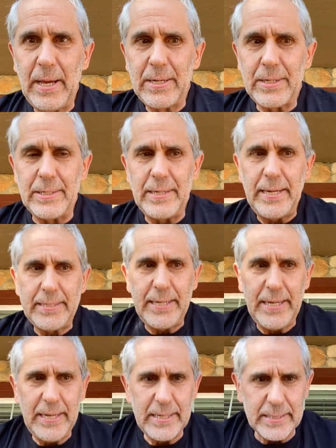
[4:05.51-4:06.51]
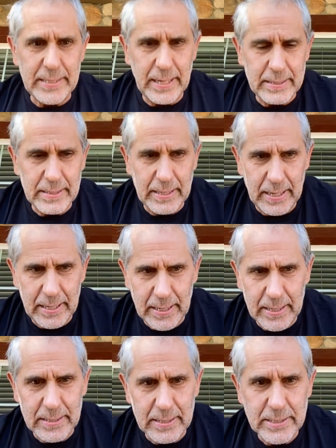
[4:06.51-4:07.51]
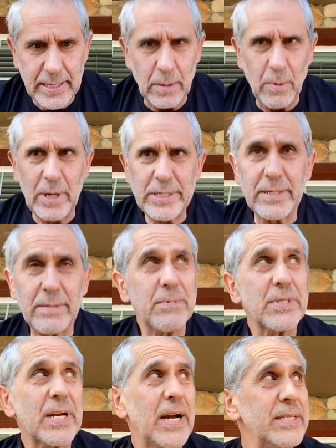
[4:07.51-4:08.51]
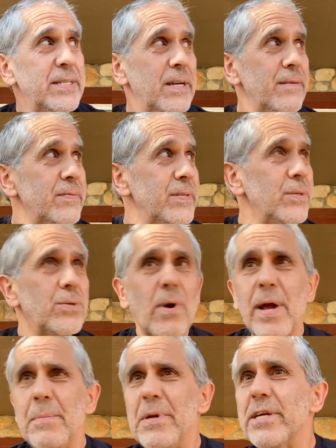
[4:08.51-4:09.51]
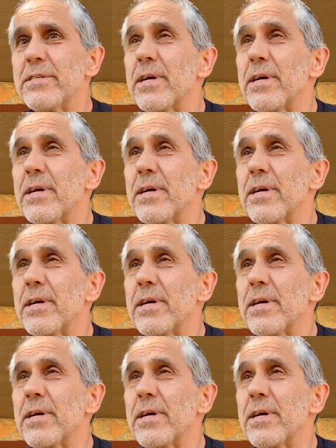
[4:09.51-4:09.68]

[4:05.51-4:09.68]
turned 18, and the state of Washington was kind enough to try me